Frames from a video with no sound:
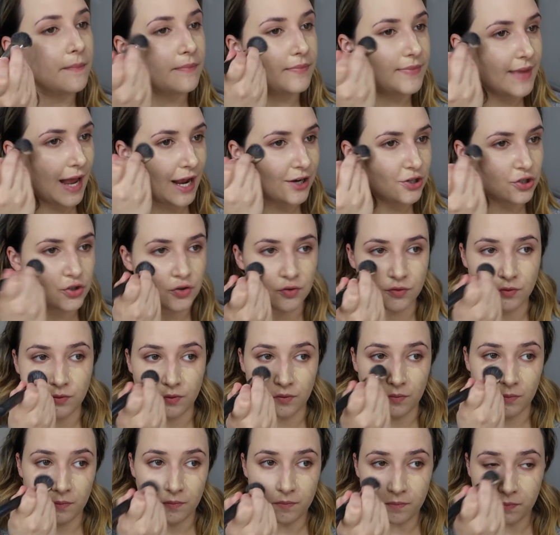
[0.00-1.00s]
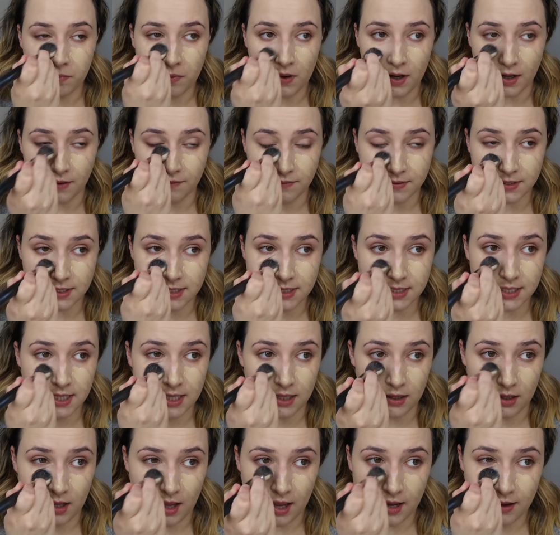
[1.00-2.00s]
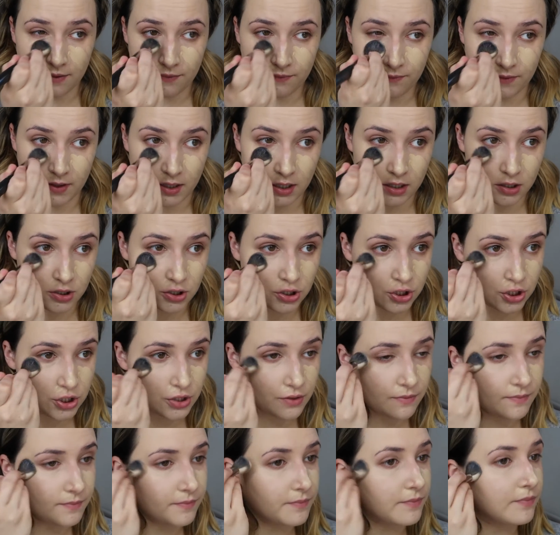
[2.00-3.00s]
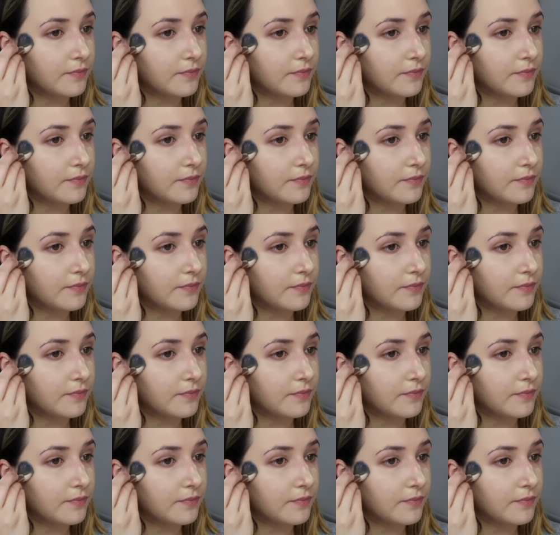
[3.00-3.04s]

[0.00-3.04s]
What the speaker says: natural kind of skin-like finish.